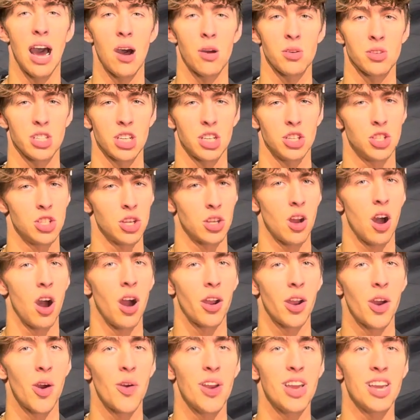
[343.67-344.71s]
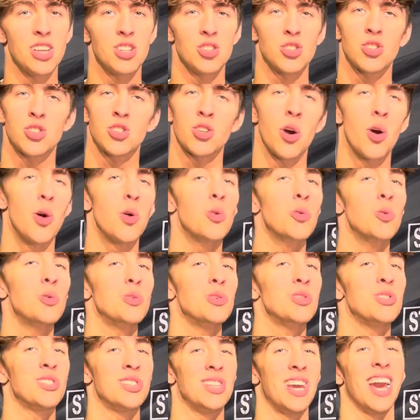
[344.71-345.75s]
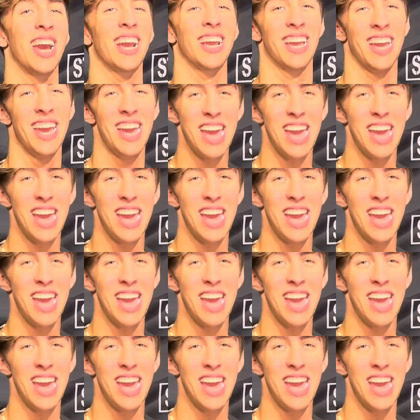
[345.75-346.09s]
I was like, Chicago is so sick.